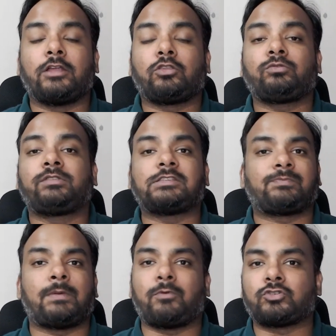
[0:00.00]
to
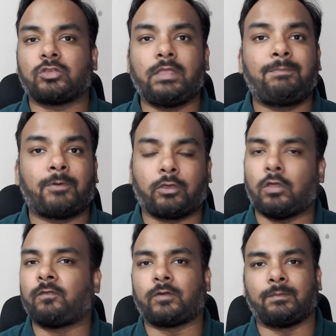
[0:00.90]
disproportionately
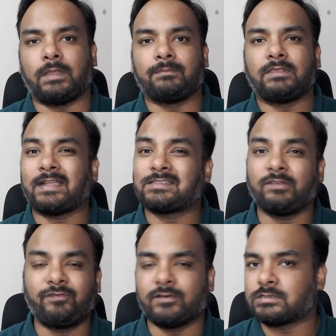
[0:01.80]
procure from them. That's the
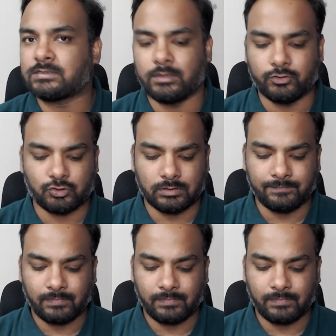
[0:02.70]
first solution.